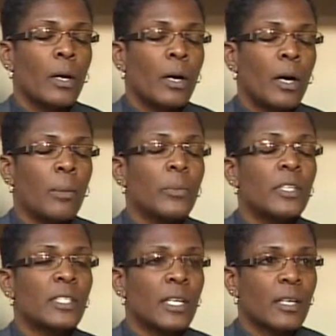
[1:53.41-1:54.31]
The
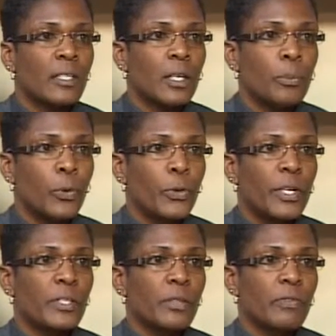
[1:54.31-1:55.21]
second
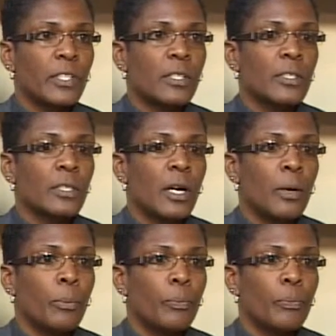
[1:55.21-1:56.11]
component of it is
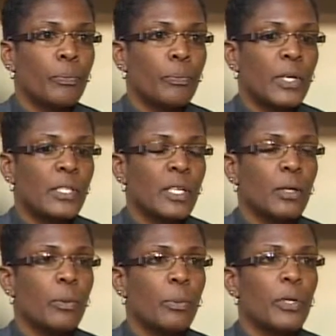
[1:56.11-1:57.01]

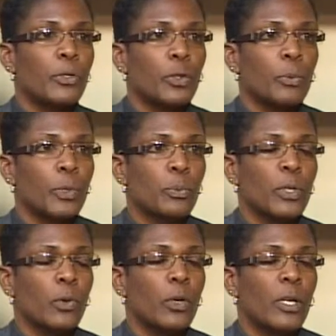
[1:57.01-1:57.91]
basically where we're doing what we
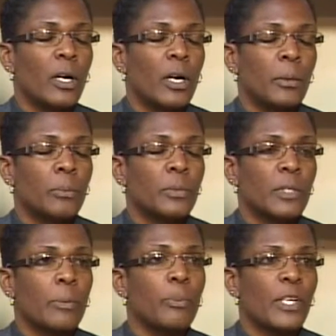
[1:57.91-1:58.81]
call
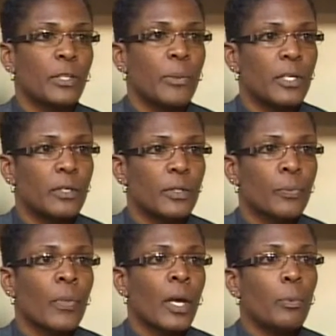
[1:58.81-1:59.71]
some measurements.
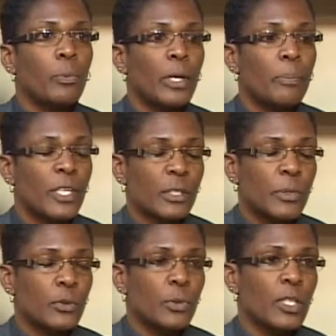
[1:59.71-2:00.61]
And the
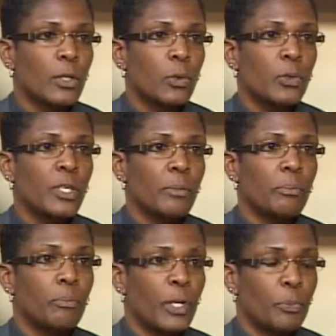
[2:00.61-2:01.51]
measurements would include
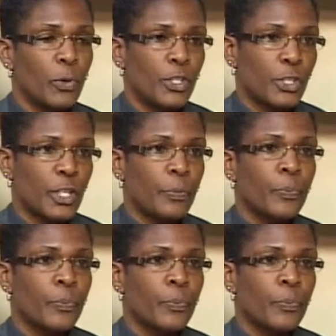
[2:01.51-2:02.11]
blood pressure,